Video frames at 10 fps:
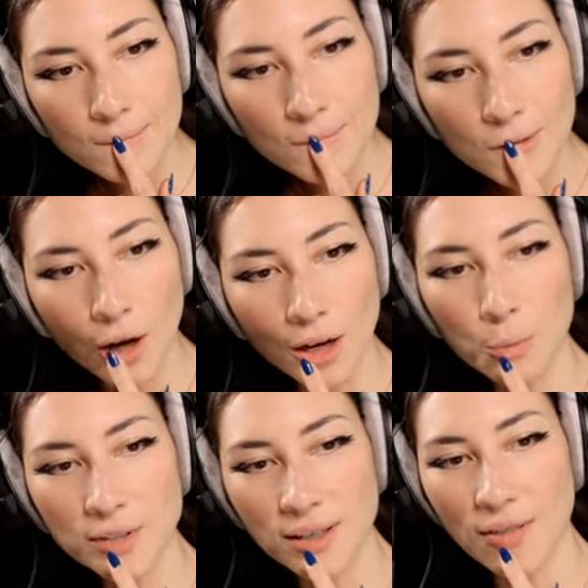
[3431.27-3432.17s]
Gollum
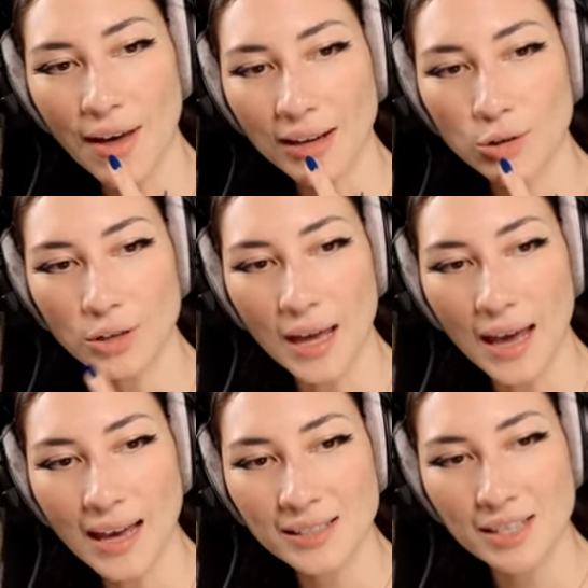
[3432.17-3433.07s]
wasn't that good
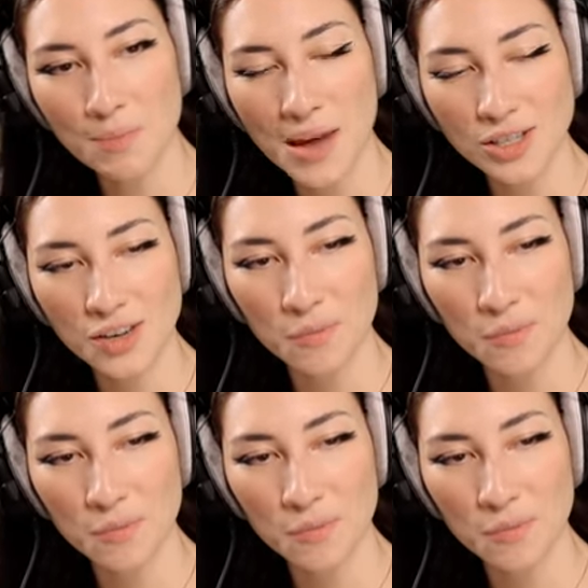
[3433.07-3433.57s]
air, says Makeshift